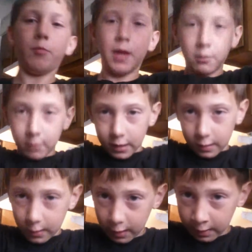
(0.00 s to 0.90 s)
who made me
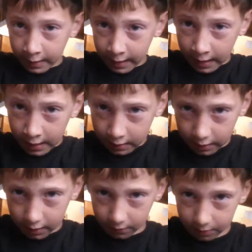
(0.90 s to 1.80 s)
this
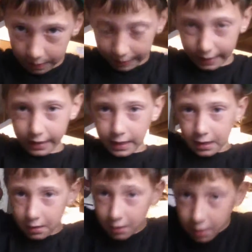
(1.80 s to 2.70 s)
alien
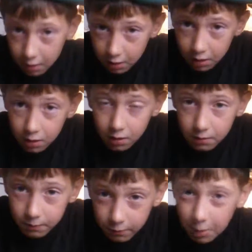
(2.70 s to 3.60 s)
thingy
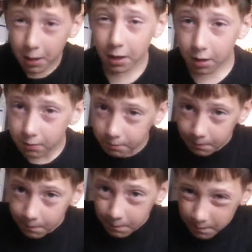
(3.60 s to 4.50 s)
right here.
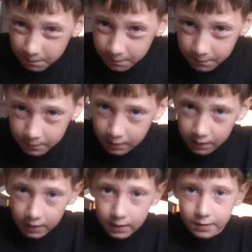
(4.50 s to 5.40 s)

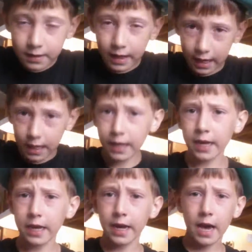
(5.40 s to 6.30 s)
It's an
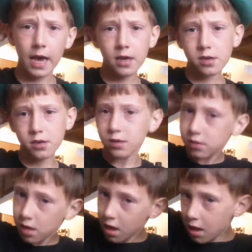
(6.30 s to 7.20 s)
alien hat.
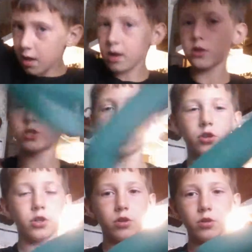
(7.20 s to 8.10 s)
i show
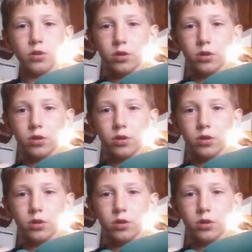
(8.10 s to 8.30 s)
you.